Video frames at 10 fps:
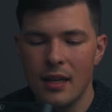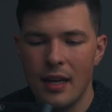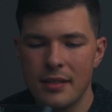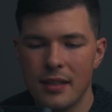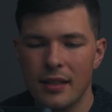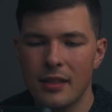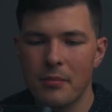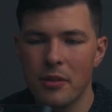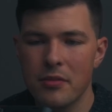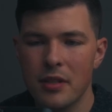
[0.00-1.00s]
It's not like the
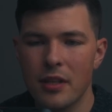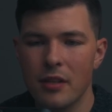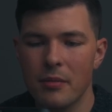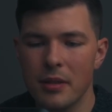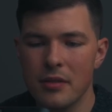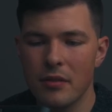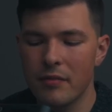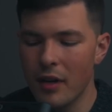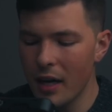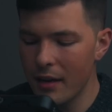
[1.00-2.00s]
most secure, but so
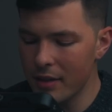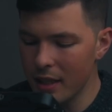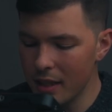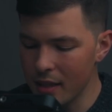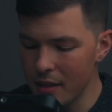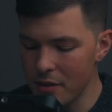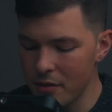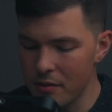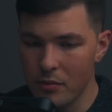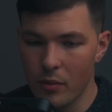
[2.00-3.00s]
far I haven't had any
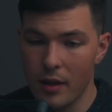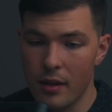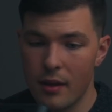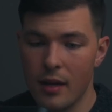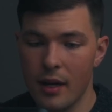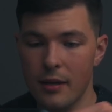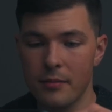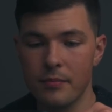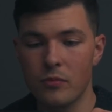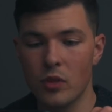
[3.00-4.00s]
issues with
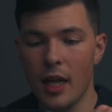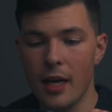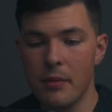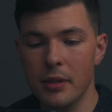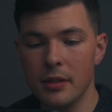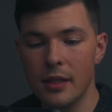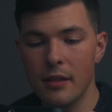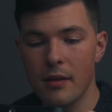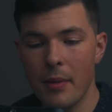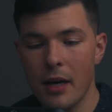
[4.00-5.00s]
reliability
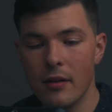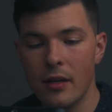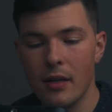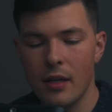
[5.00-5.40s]
of the mount.